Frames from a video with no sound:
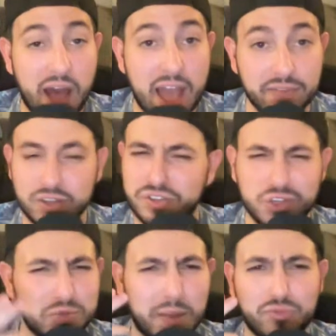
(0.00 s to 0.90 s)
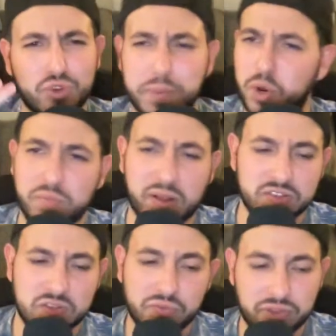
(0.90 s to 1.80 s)
Excuse me, I'm tripping over
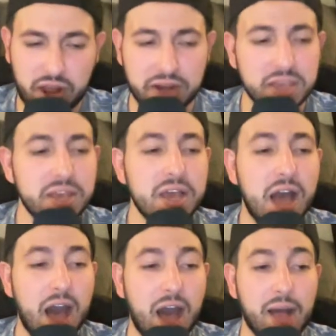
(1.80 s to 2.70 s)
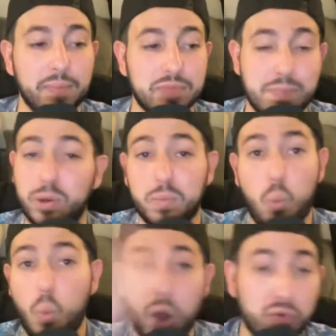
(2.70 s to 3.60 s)
myself tonight. They put up
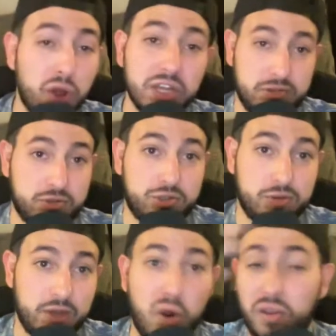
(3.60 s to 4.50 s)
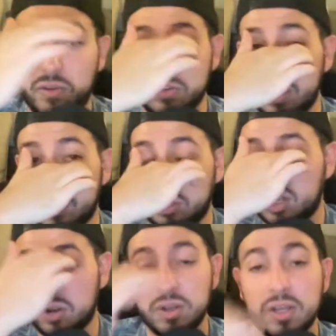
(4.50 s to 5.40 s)
1 run each in all of those innings.
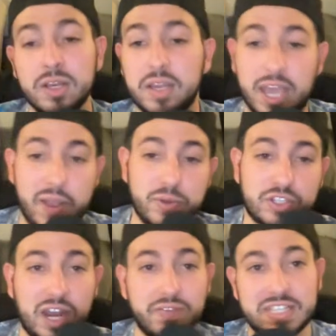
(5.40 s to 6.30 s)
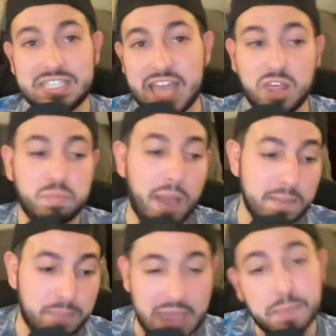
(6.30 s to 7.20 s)
So it was kind of a death by
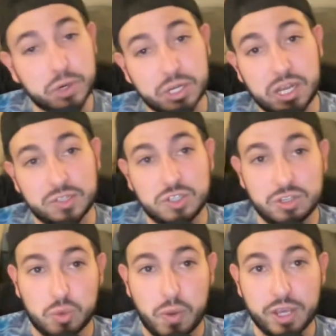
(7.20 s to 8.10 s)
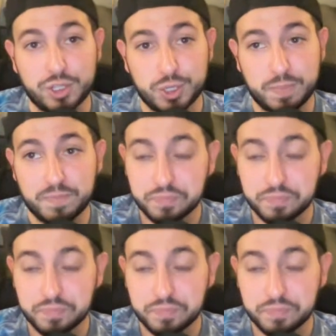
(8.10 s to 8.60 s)
paper cut situation